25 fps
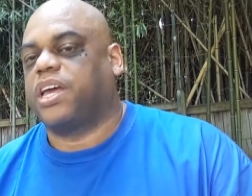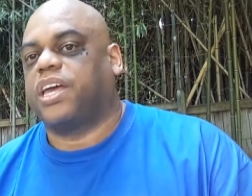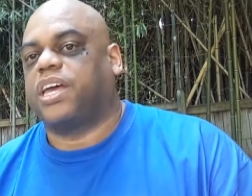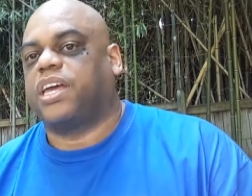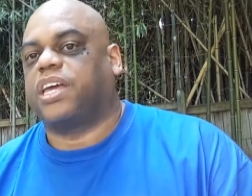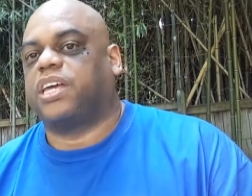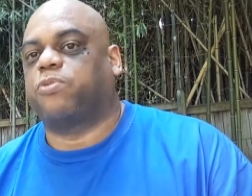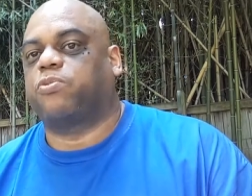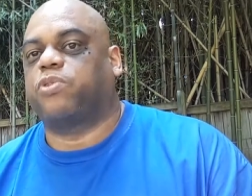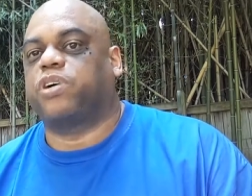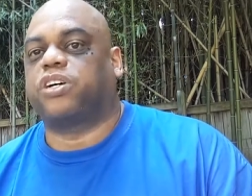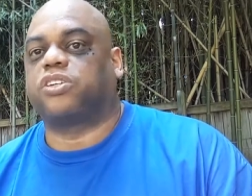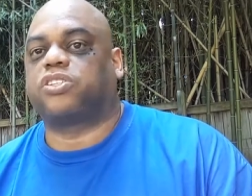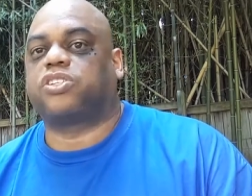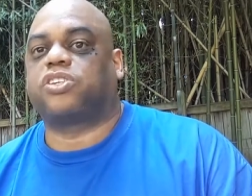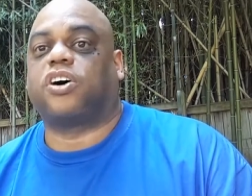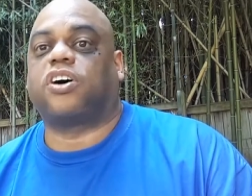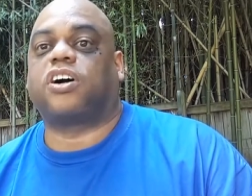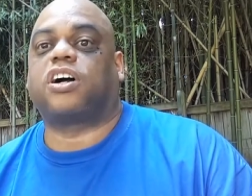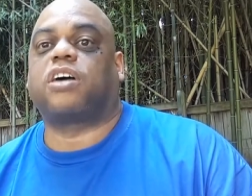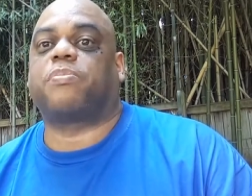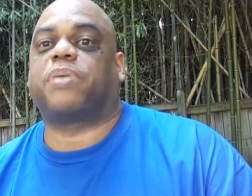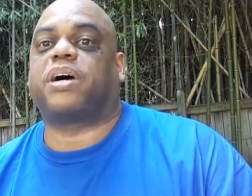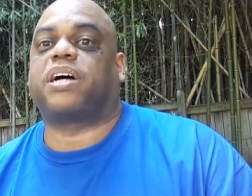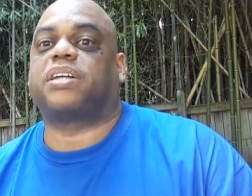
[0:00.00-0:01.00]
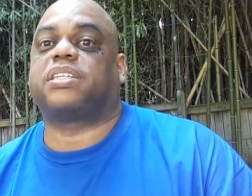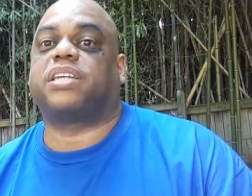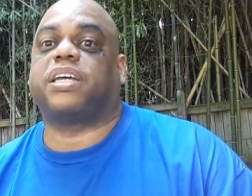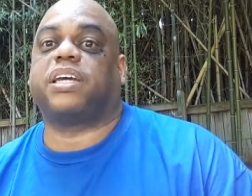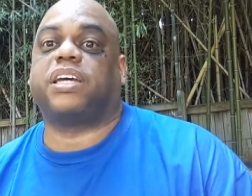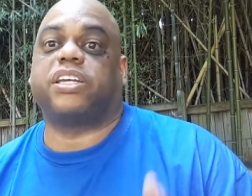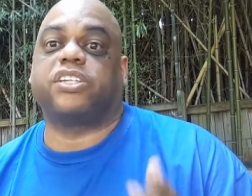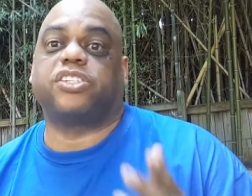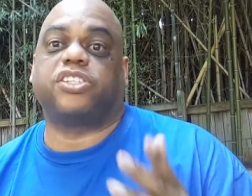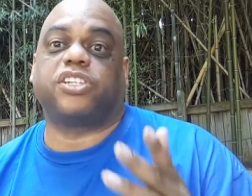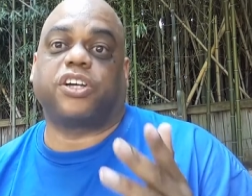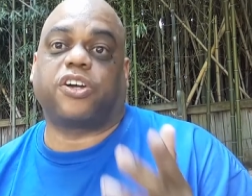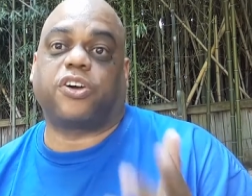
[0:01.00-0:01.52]
He will talk about the
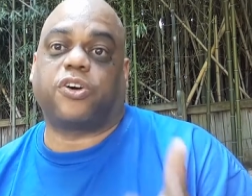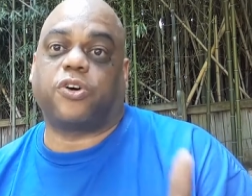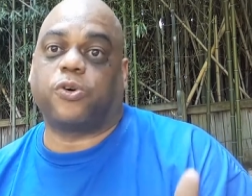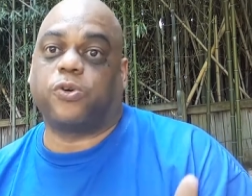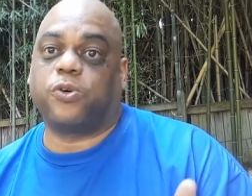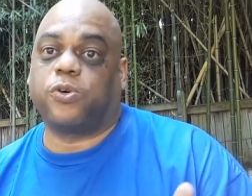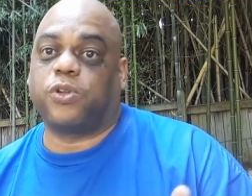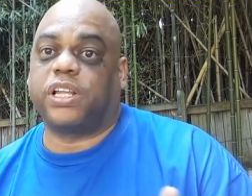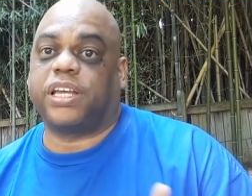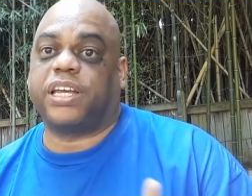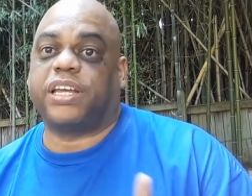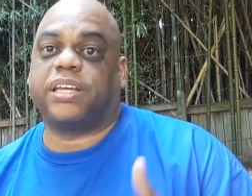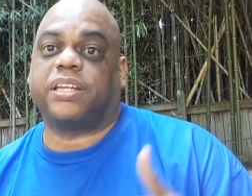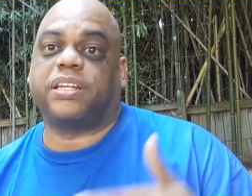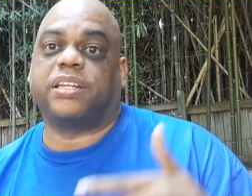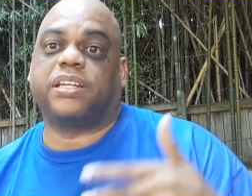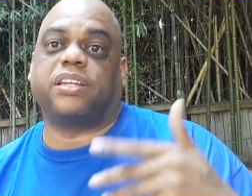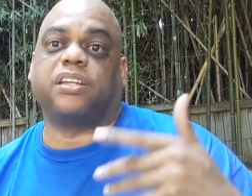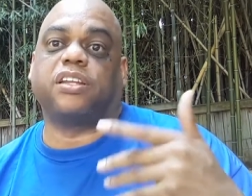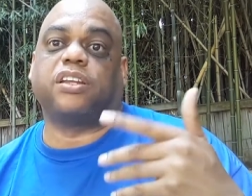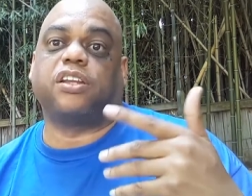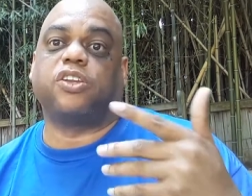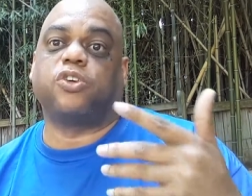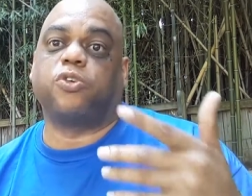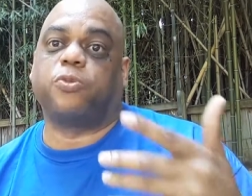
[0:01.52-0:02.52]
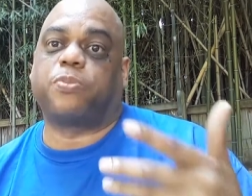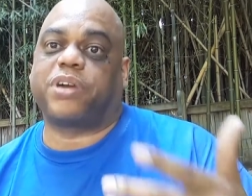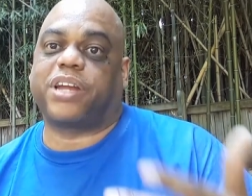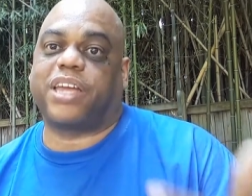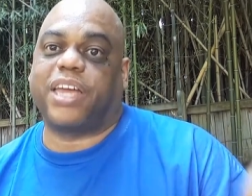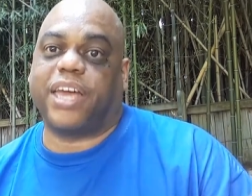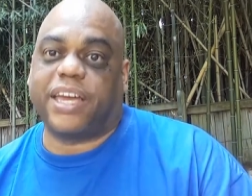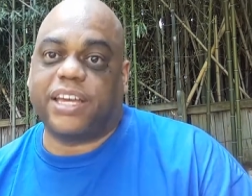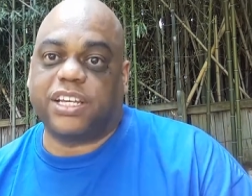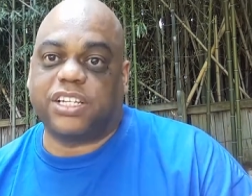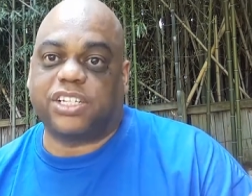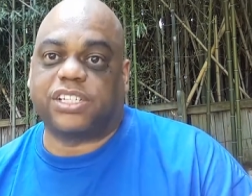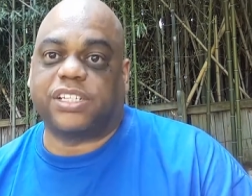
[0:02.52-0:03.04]
engine cooling and the
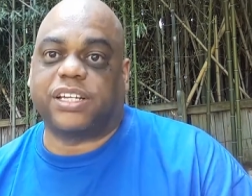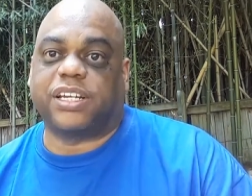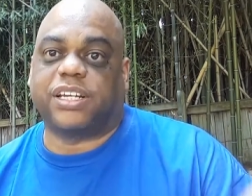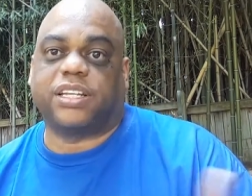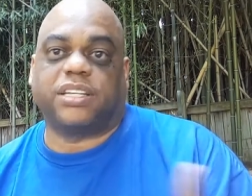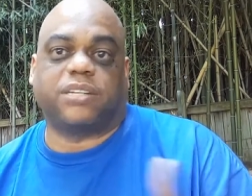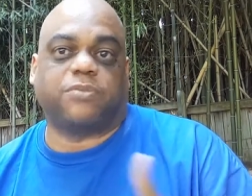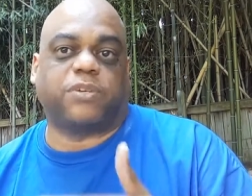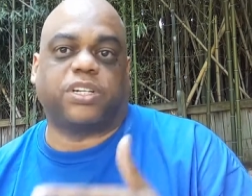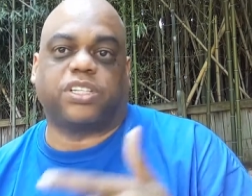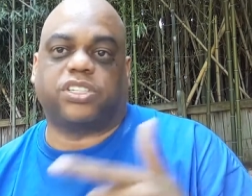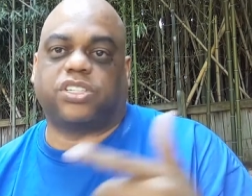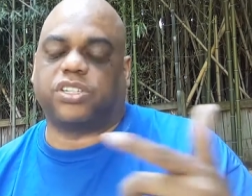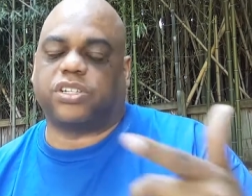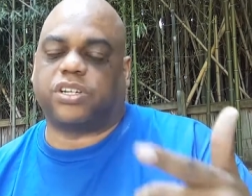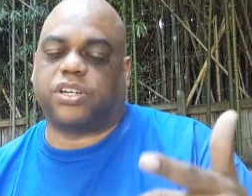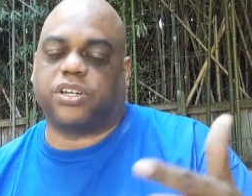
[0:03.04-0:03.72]
lubrication, and which,